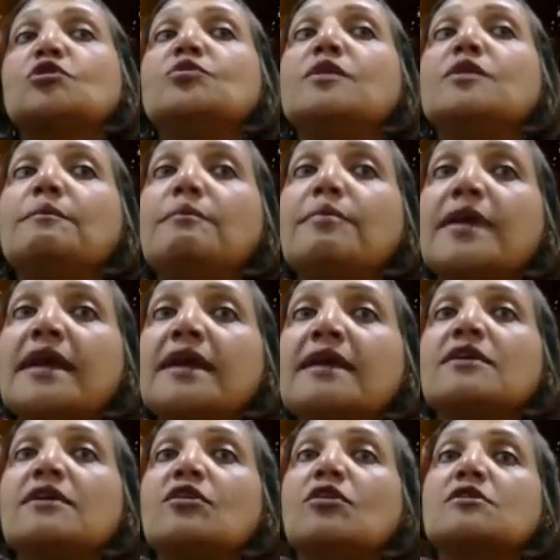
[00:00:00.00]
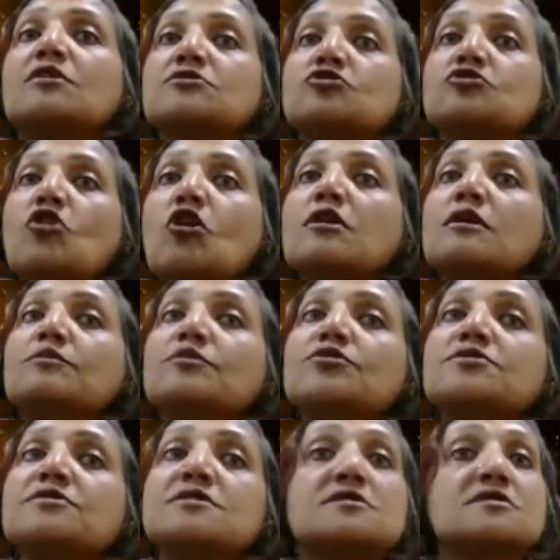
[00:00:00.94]
bring your strong immune
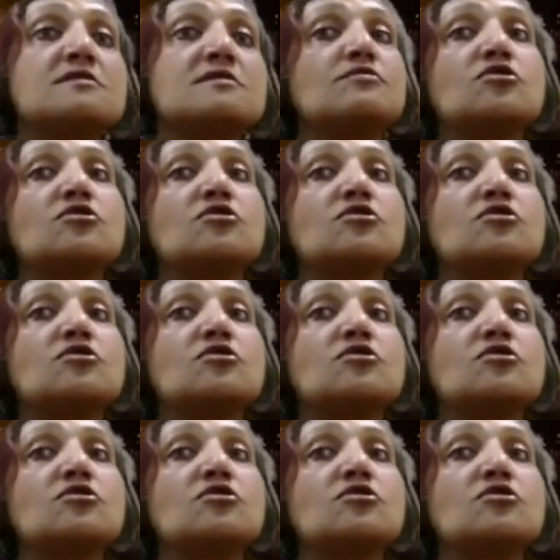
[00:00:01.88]
system,